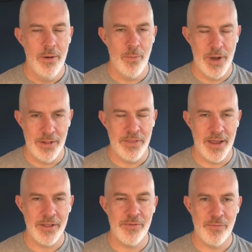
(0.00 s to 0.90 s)
Well,
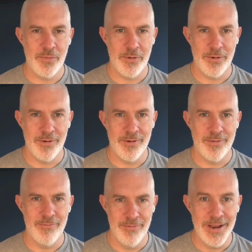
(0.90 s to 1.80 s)
thanks for
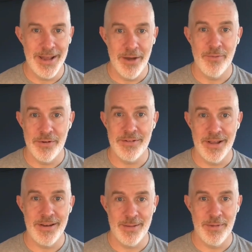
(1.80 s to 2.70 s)
really
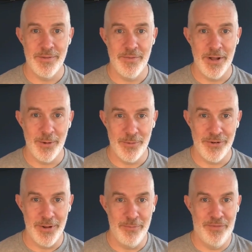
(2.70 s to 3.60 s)
overstating my
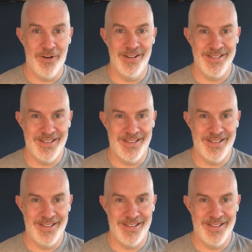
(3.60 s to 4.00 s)
followership for a